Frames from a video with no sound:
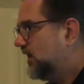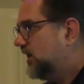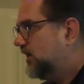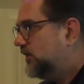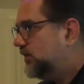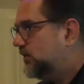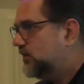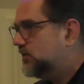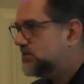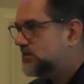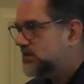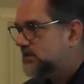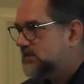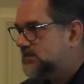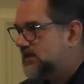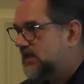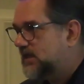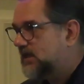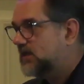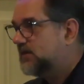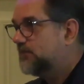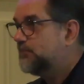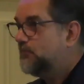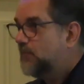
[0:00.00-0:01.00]
using
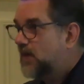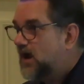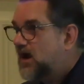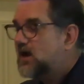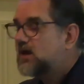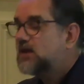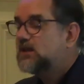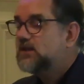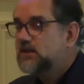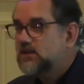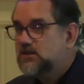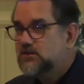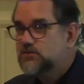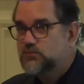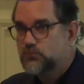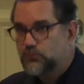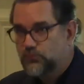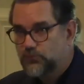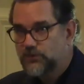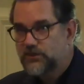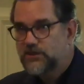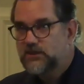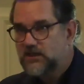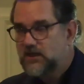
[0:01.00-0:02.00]
data, modeling is
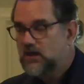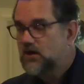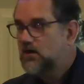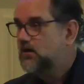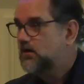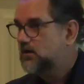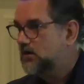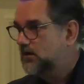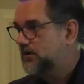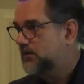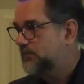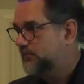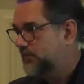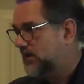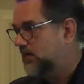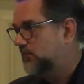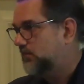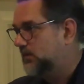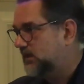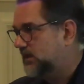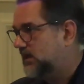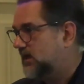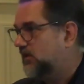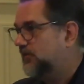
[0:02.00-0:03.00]
really hard in
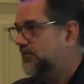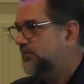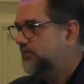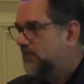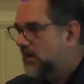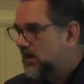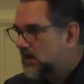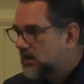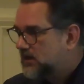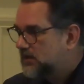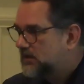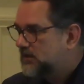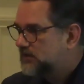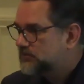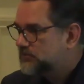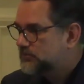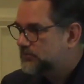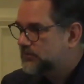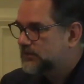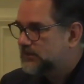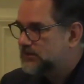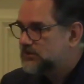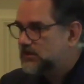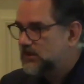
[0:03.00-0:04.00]
public health. Modeling is
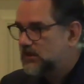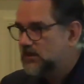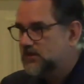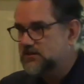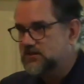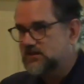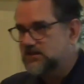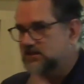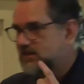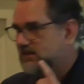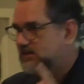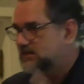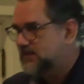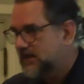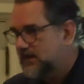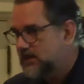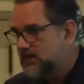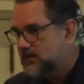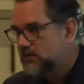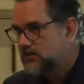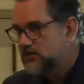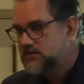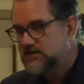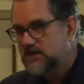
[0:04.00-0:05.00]
really challenging. The data
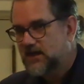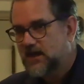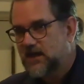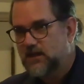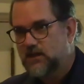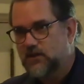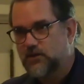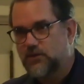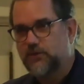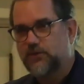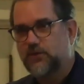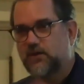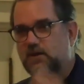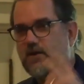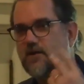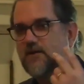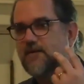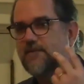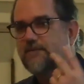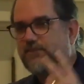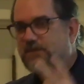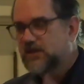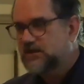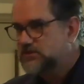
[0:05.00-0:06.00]
are siloed.
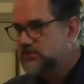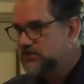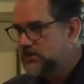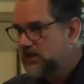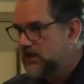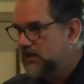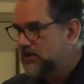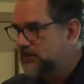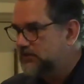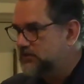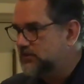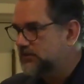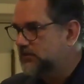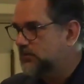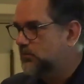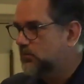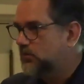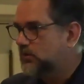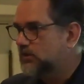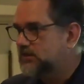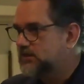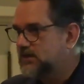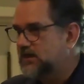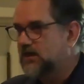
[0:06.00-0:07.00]
It's challenging to
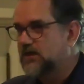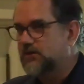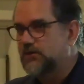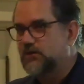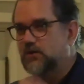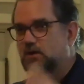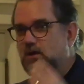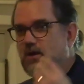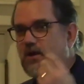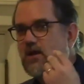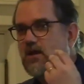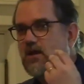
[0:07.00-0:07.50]
work together.